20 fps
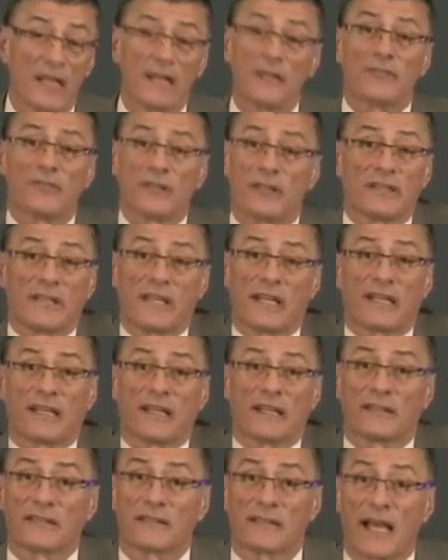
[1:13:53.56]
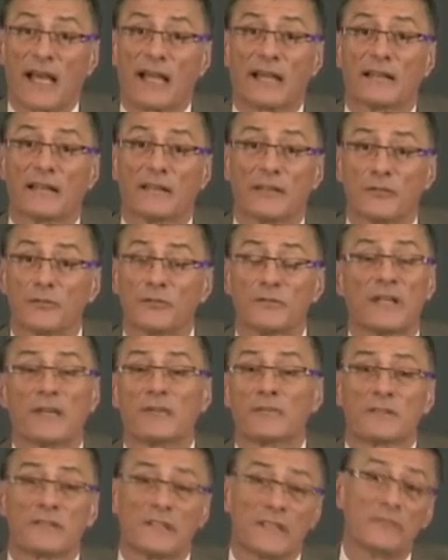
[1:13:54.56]
the benefit of taking a statin, you'll
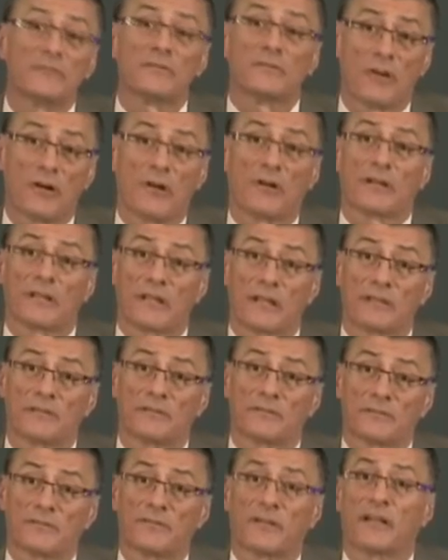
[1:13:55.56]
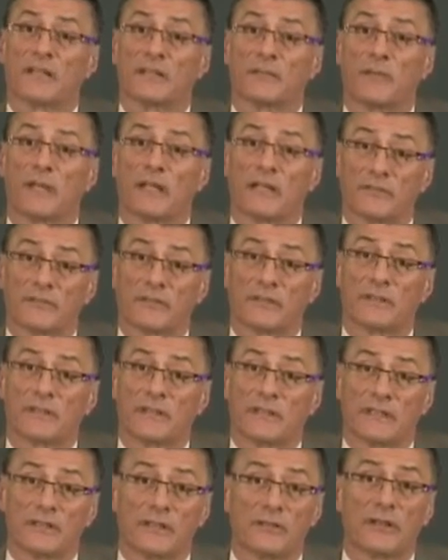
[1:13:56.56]
never live long enough to find a benefit.
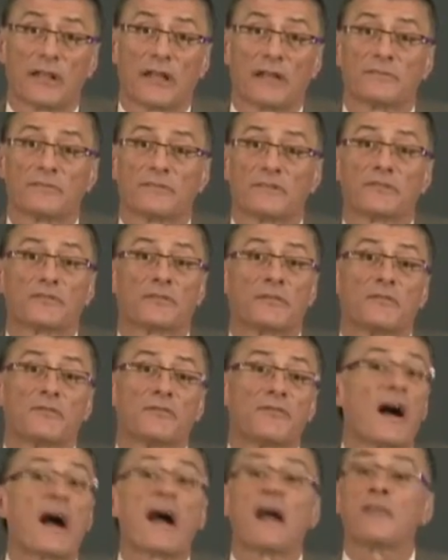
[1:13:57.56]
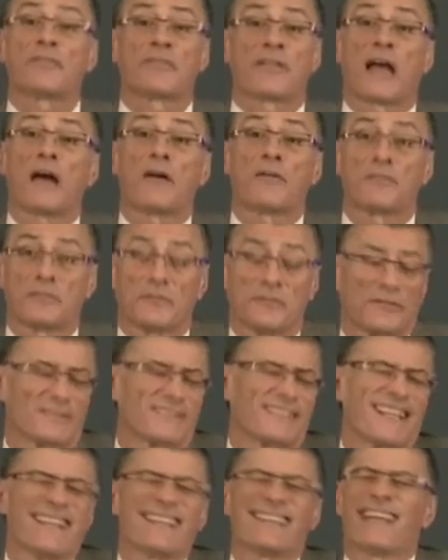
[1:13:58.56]
And you'd have to treat 5,000 or
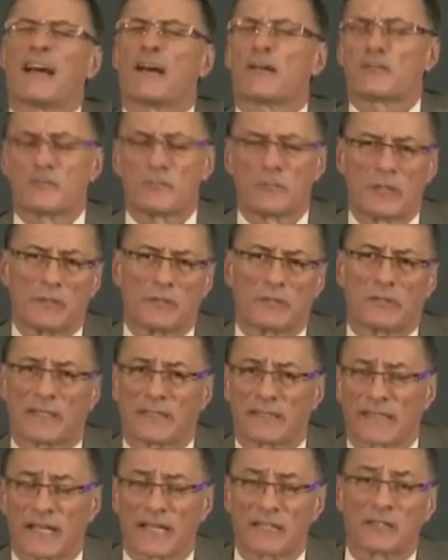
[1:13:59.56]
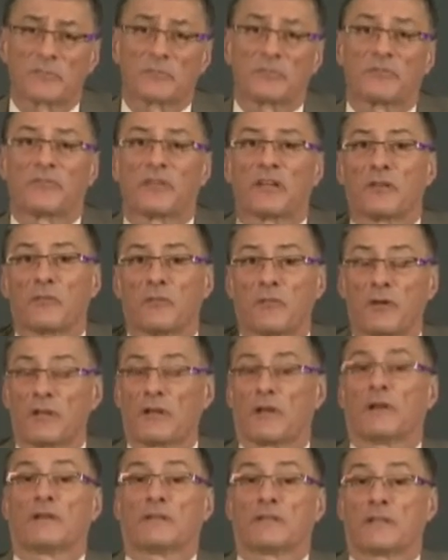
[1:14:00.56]
10,000 people like that to prevent one
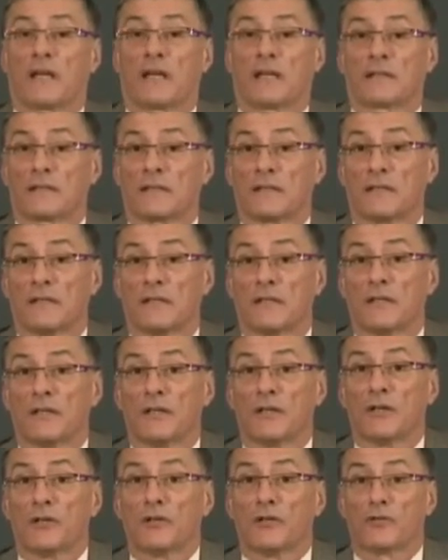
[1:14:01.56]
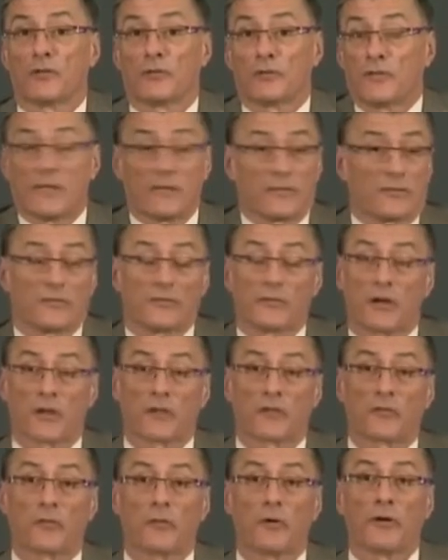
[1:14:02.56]
heart attack. So, yes, the
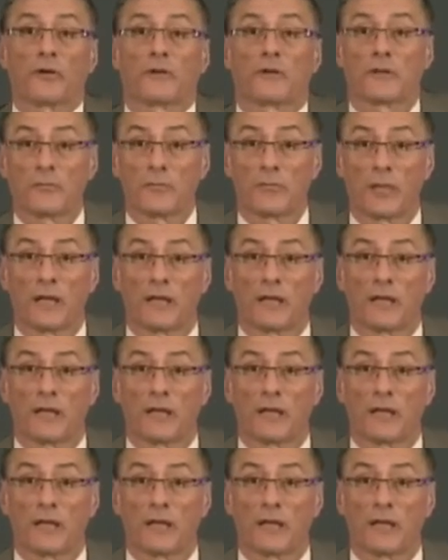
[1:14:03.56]
drugs work,